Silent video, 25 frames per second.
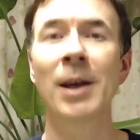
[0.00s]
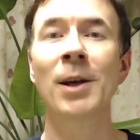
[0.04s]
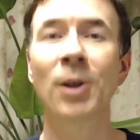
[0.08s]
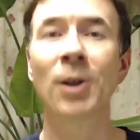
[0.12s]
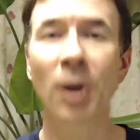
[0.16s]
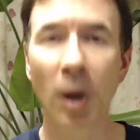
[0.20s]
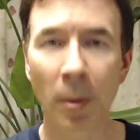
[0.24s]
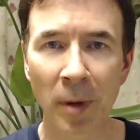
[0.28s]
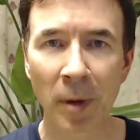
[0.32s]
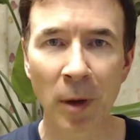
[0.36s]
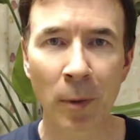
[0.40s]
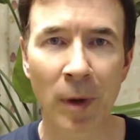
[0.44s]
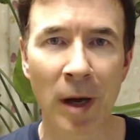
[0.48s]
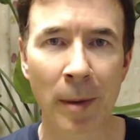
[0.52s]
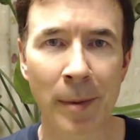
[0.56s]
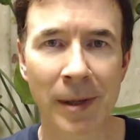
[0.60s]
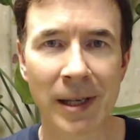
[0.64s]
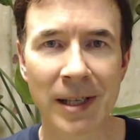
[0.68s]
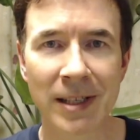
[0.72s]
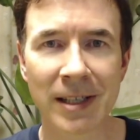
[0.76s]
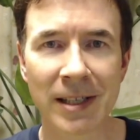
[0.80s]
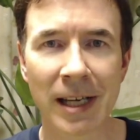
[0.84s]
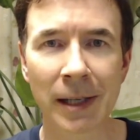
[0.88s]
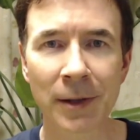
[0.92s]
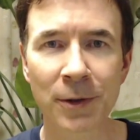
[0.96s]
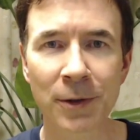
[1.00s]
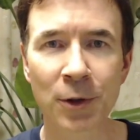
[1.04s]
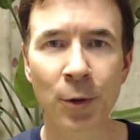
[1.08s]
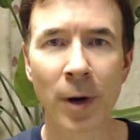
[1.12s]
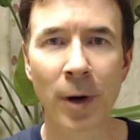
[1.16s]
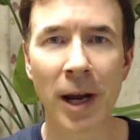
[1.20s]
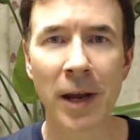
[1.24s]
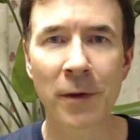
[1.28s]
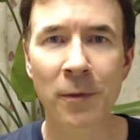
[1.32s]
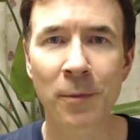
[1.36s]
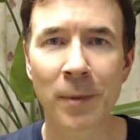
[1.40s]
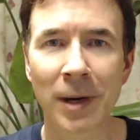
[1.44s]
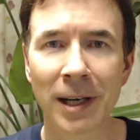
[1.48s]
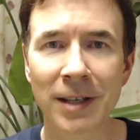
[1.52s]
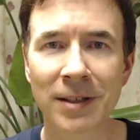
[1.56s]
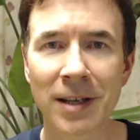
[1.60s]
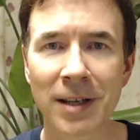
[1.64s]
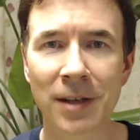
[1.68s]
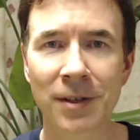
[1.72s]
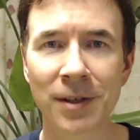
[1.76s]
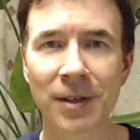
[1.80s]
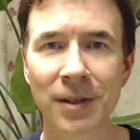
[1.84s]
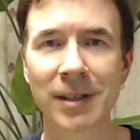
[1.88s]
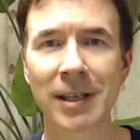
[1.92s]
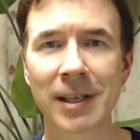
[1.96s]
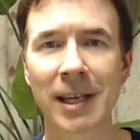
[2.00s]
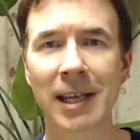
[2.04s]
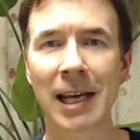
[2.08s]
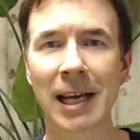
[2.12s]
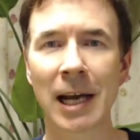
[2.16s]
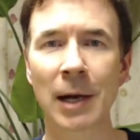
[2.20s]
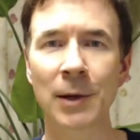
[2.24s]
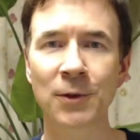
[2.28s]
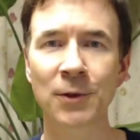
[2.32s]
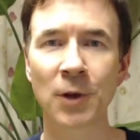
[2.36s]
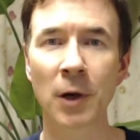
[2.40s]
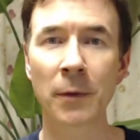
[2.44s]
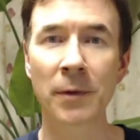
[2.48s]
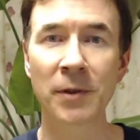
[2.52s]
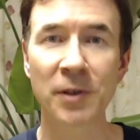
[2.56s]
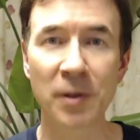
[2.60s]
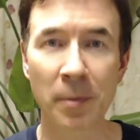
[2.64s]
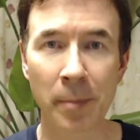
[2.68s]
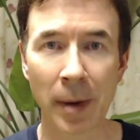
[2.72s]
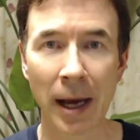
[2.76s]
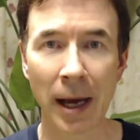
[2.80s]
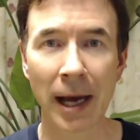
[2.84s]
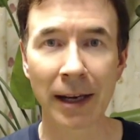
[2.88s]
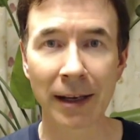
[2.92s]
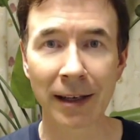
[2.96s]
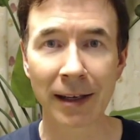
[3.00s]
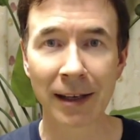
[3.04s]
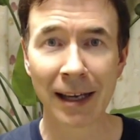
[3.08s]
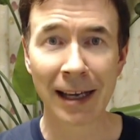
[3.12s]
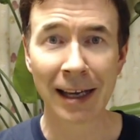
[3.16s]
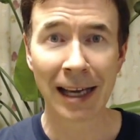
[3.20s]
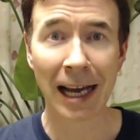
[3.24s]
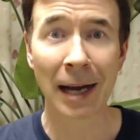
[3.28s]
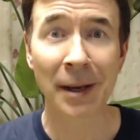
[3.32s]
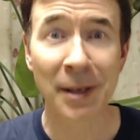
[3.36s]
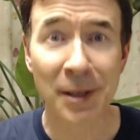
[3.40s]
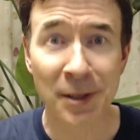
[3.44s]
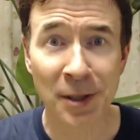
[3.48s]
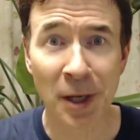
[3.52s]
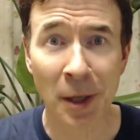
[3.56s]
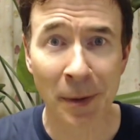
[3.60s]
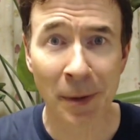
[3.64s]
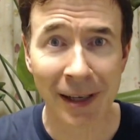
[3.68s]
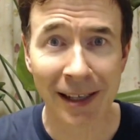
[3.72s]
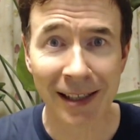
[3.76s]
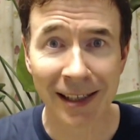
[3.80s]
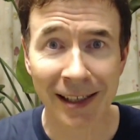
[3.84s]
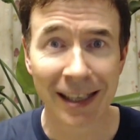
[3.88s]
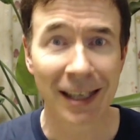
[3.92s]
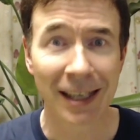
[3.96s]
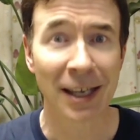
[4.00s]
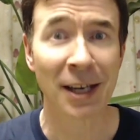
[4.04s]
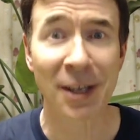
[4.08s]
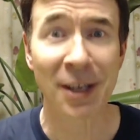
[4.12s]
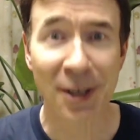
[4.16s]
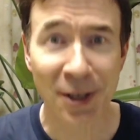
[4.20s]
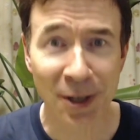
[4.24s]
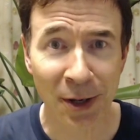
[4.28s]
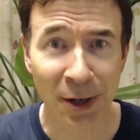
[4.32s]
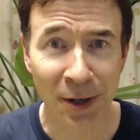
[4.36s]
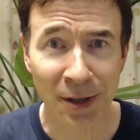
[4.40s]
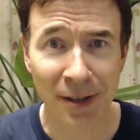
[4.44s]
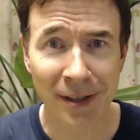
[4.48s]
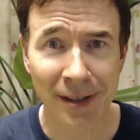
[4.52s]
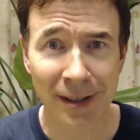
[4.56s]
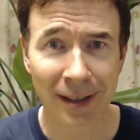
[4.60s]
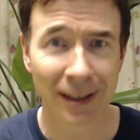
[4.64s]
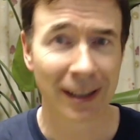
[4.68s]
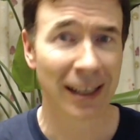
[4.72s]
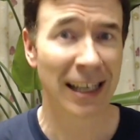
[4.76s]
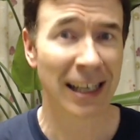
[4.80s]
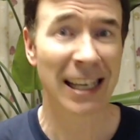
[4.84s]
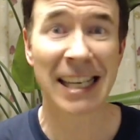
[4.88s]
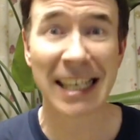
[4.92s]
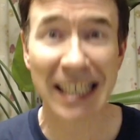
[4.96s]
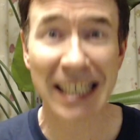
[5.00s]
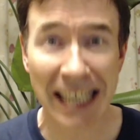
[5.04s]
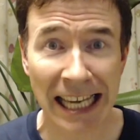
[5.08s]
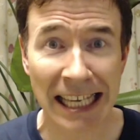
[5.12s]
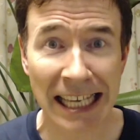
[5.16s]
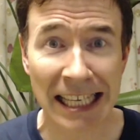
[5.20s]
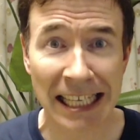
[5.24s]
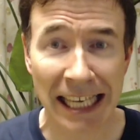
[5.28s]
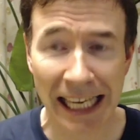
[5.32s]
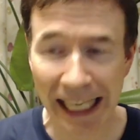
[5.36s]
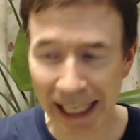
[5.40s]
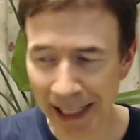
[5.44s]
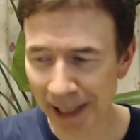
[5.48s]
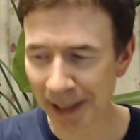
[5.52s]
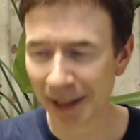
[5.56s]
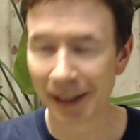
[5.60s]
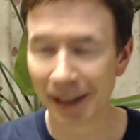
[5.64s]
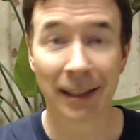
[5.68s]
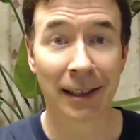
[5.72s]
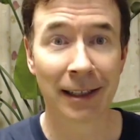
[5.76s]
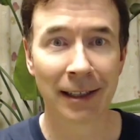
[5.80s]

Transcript: Combo Whammy and it's Gray from Wakizashi's Tea House over in Japan. How you doing? Are you good? Are you Genki?